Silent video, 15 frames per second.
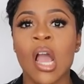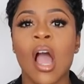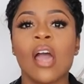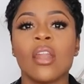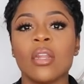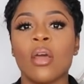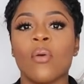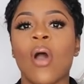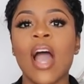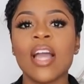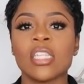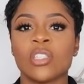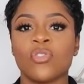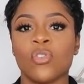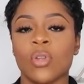I don't know, I
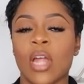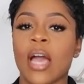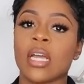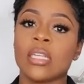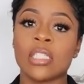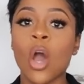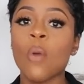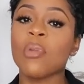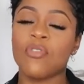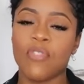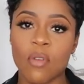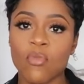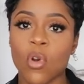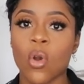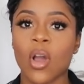just feel like, and tell me if
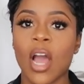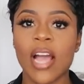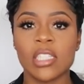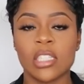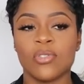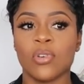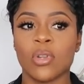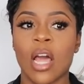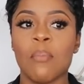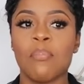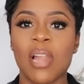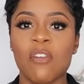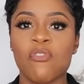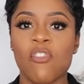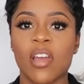I'm wrong, I just feel like
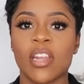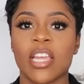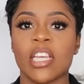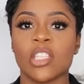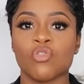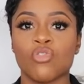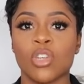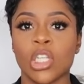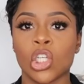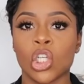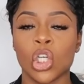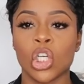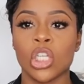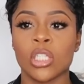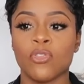Black Friday is really
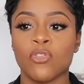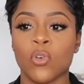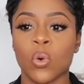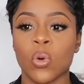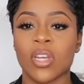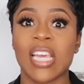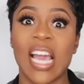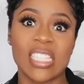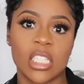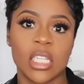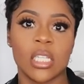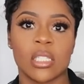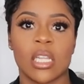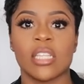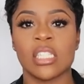good for
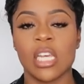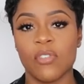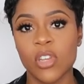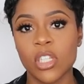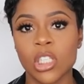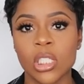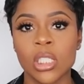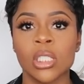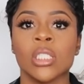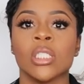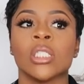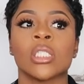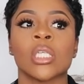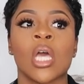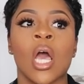gadgets like
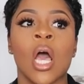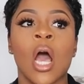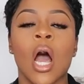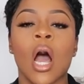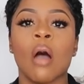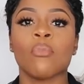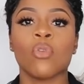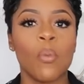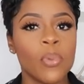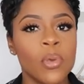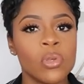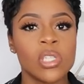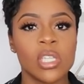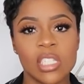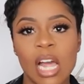televisions, um,
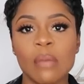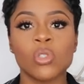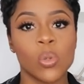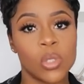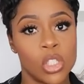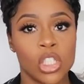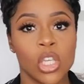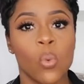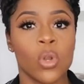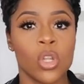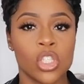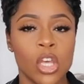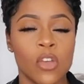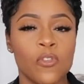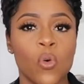computers, laptops and so on
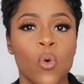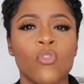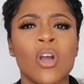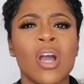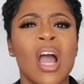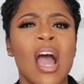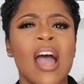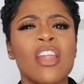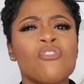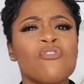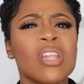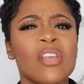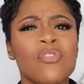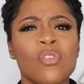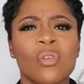and so forth. I
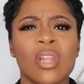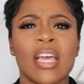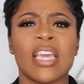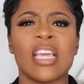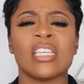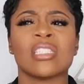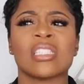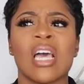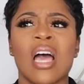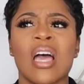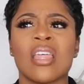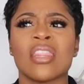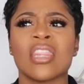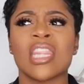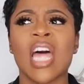really feel like it's
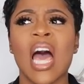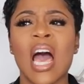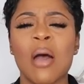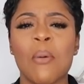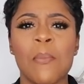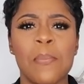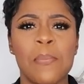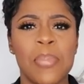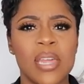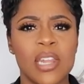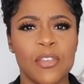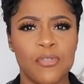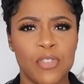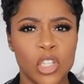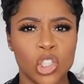that
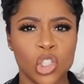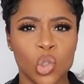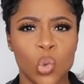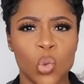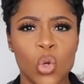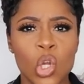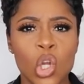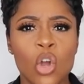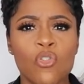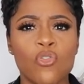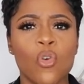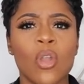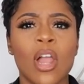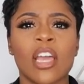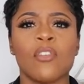beneficial
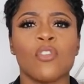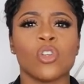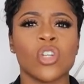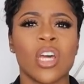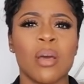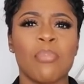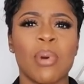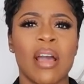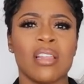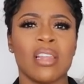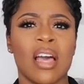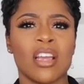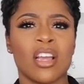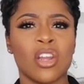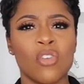for like if you're trying to buy
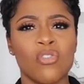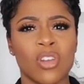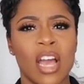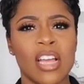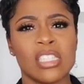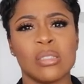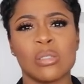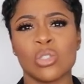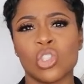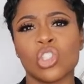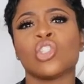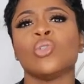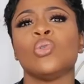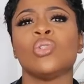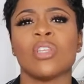like clothing items or
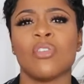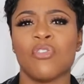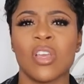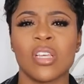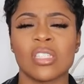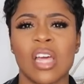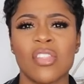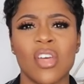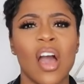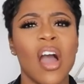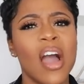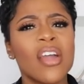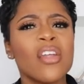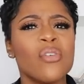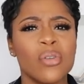shoes and things like that.
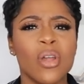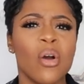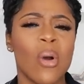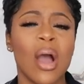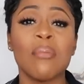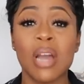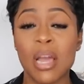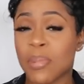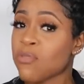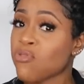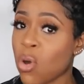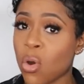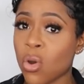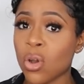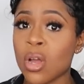I don't know, I might be
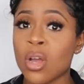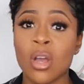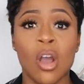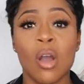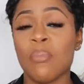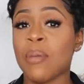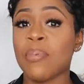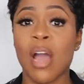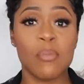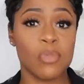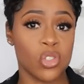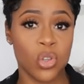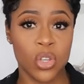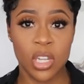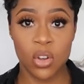wrong, or maybe I'm
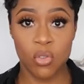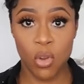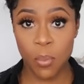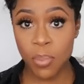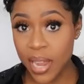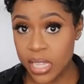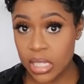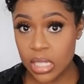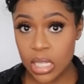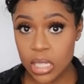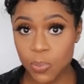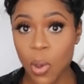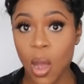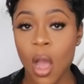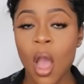just looking in the wrong places,
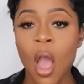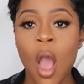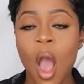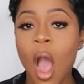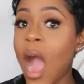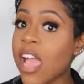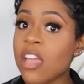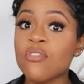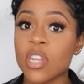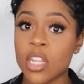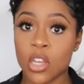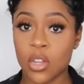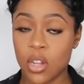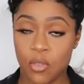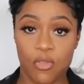but I really
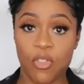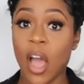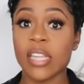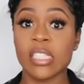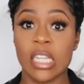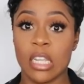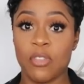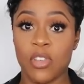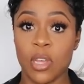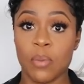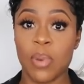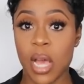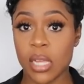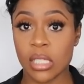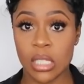couldn't find anything
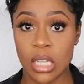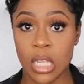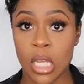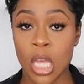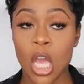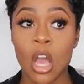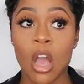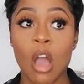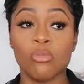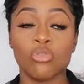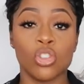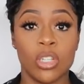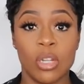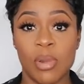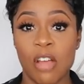personally um,
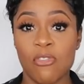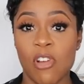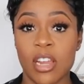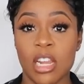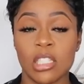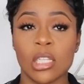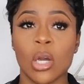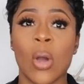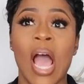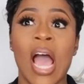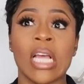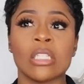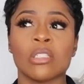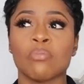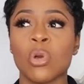during the Black Friday sale,
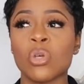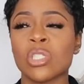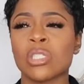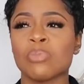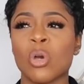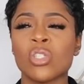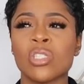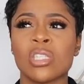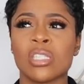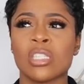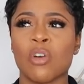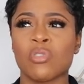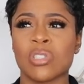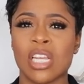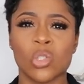and most of, most of the
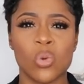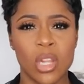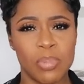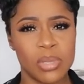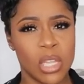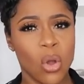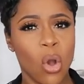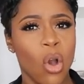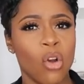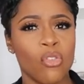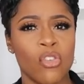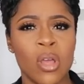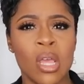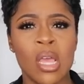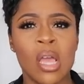stuff was like 20% off,
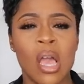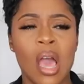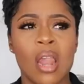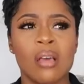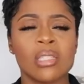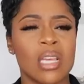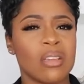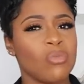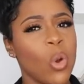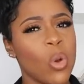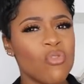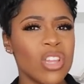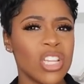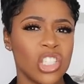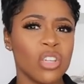and I was like, well,
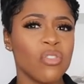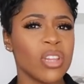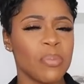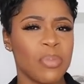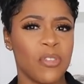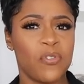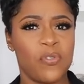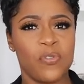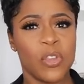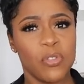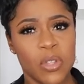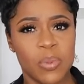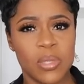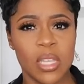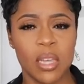it really should really be
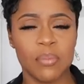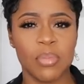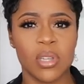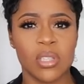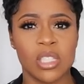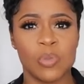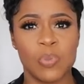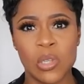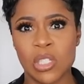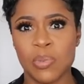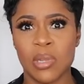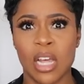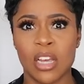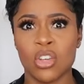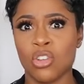50% because it's supposed to
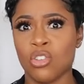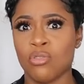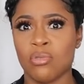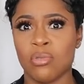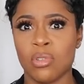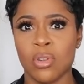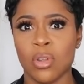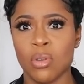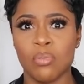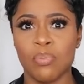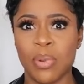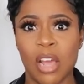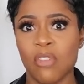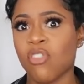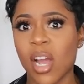be like a you know
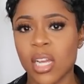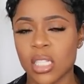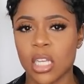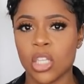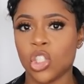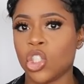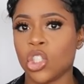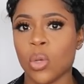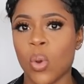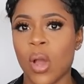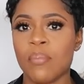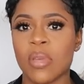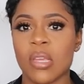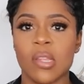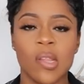Black Friday. Do you know what
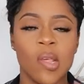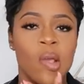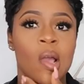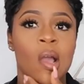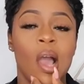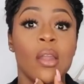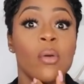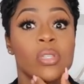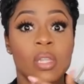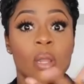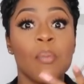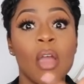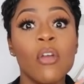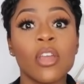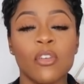I mean? I know it's an
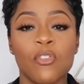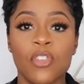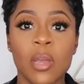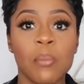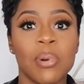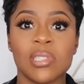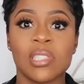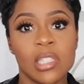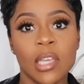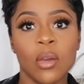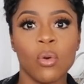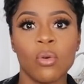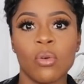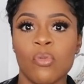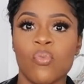American thing, but
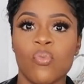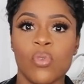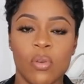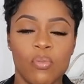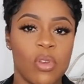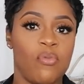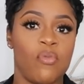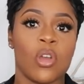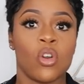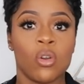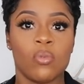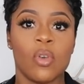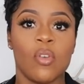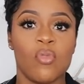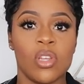still, if, we, if, are
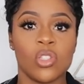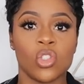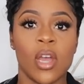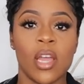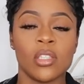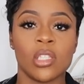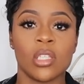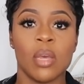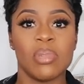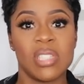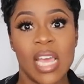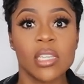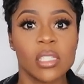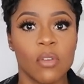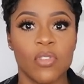if we're trying to
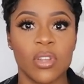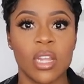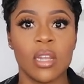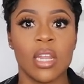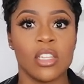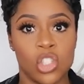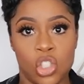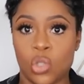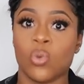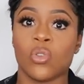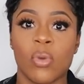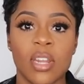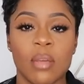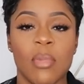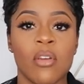imitate something, then let's do it the
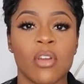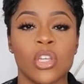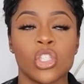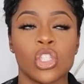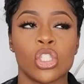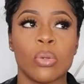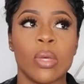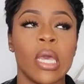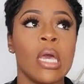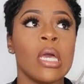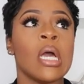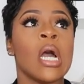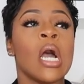way the Americans do it.